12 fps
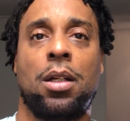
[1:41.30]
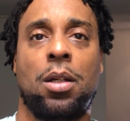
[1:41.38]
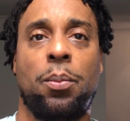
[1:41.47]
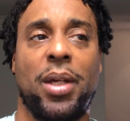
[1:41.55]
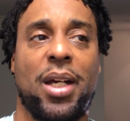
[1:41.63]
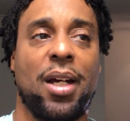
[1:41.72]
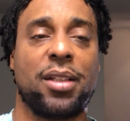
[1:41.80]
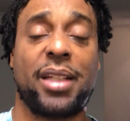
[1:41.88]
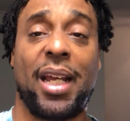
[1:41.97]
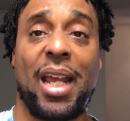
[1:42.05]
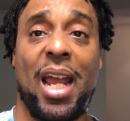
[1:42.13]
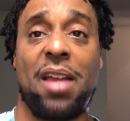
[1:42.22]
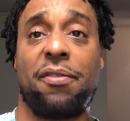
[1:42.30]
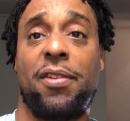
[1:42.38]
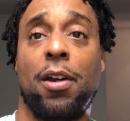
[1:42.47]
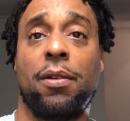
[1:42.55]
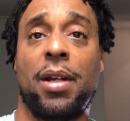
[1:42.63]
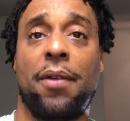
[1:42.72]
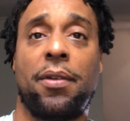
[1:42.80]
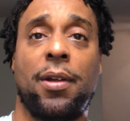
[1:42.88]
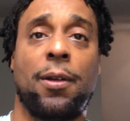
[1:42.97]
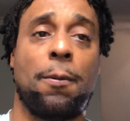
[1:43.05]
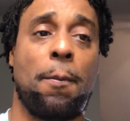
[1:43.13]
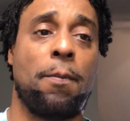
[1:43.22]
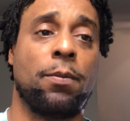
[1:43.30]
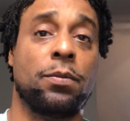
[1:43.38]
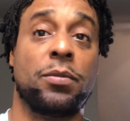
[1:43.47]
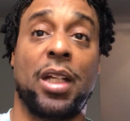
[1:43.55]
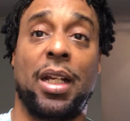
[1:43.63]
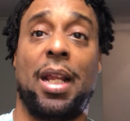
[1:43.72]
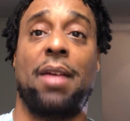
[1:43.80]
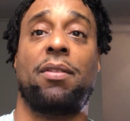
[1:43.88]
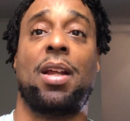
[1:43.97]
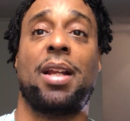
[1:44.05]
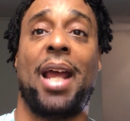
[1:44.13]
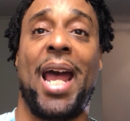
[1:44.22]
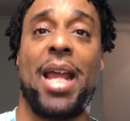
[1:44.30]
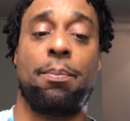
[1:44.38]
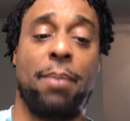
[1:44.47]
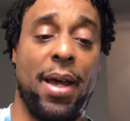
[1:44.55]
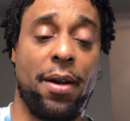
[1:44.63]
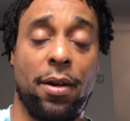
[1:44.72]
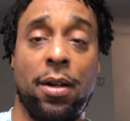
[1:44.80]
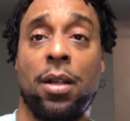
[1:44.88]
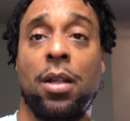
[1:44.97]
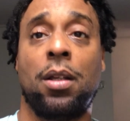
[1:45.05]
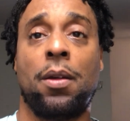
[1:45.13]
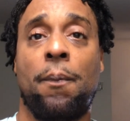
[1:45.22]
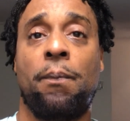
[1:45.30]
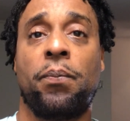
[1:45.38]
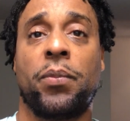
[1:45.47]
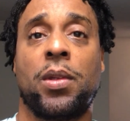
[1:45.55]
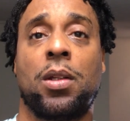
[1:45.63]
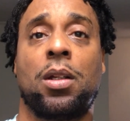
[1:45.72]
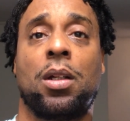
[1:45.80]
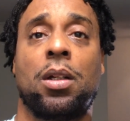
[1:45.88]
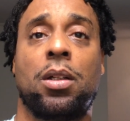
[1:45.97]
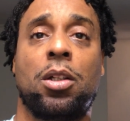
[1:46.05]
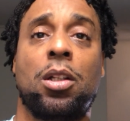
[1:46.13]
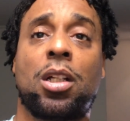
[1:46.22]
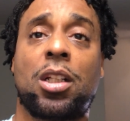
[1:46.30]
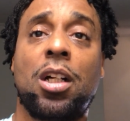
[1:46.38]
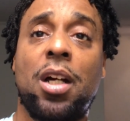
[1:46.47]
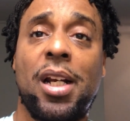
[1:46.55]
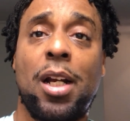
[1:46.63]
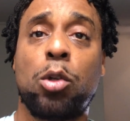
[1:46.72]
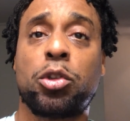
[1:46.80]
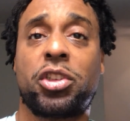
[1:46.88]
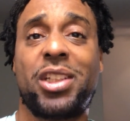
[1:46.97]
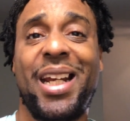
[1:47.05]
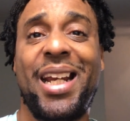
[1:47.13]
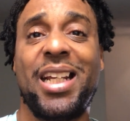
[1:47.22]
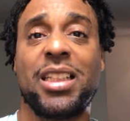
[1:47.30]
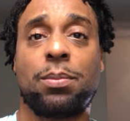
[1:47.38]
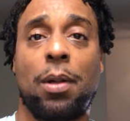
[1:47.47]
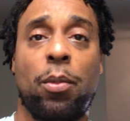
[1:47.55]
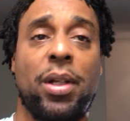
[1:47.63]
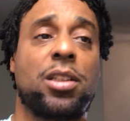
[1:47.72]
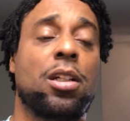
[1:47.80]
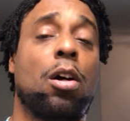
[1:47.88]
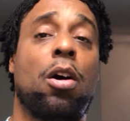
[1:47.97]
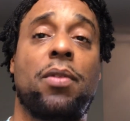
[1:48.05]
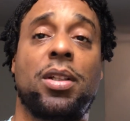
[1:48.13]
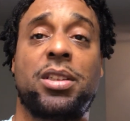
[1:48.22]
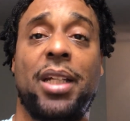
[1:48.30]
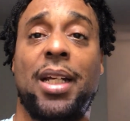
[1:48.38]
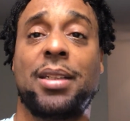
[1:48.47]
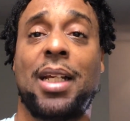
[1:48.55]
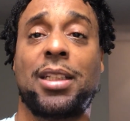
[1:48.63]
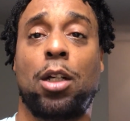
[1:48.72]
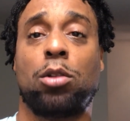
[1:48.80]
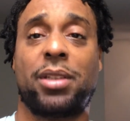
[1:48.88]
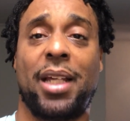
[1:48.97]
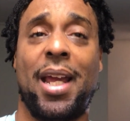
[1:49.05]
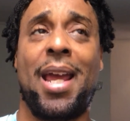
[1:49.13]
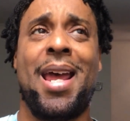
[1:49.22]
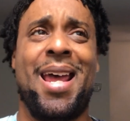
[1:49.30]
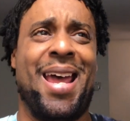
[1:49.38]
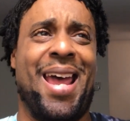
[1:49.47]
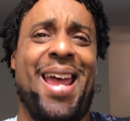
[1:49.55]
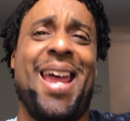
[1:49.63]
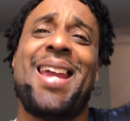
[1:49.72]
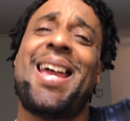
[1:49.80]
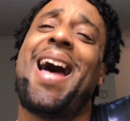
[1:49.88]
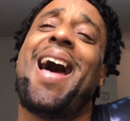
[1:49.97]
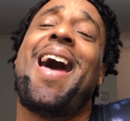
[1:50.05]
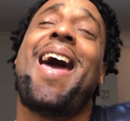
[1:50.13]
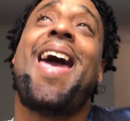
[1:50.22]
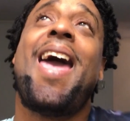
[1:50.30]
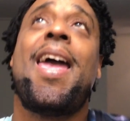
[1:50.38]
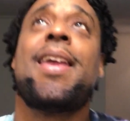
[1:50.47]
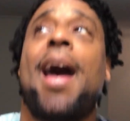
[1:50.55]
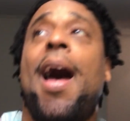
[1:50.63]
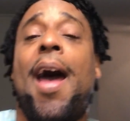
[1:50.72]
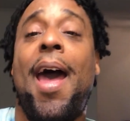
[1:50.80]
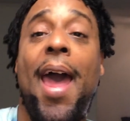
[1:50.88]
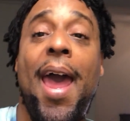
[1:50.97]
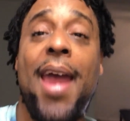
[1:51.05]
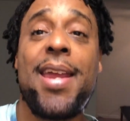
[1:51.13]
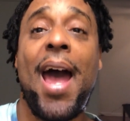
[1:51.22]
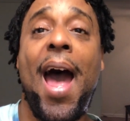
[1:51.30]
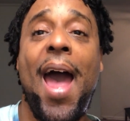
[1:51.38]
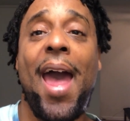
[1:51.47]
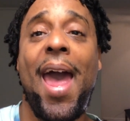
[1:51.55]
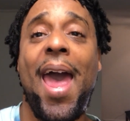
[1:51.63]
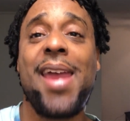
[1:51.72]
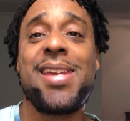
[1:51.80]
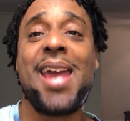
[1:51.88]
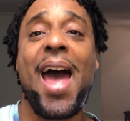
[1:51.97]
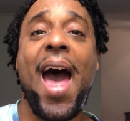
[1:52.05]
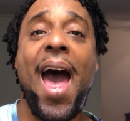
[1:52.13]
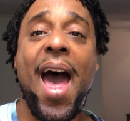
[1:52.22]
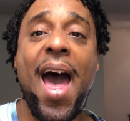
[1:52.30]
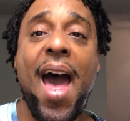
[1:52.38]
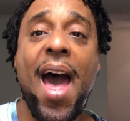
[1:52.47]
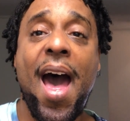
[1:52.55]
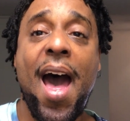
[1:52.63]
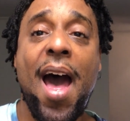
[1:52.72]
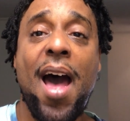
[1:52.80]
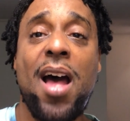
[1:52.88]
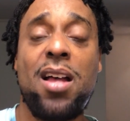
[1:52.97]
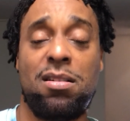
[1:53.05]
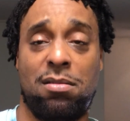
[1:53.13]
because they can't feel nothing, and they've done had better. You look good in those jeans, but when it took off the jeans, that John said, hey, yeah, hey, yeah, hey, yeah, hey, yeah.